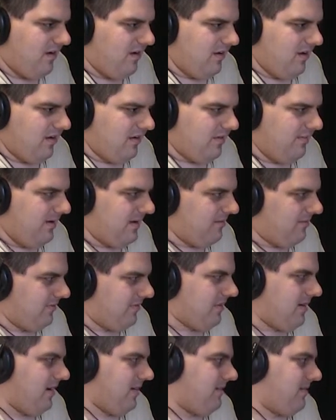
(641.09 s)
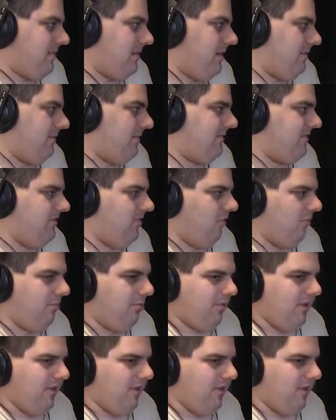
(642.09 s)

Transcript: you know, Division One scholarship offer was Joe